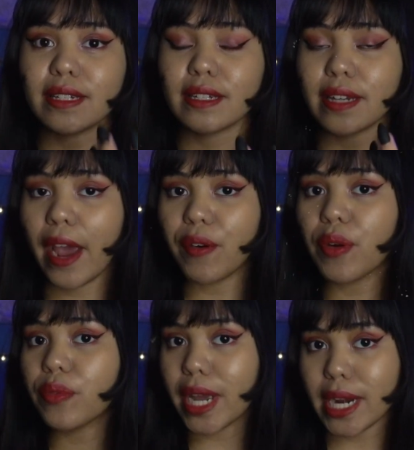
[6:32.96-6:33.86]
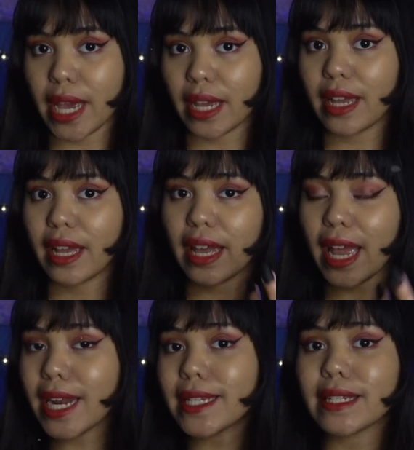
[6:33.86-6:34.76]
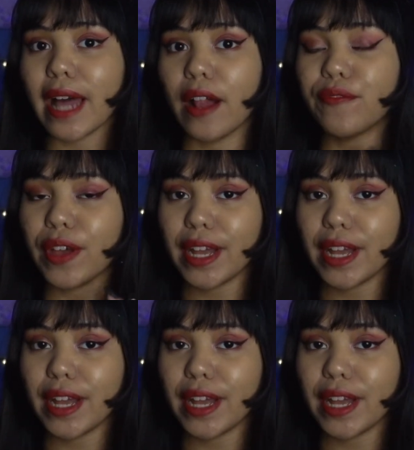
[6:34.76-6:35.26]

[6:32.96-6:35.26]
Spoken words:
tarot reading in itself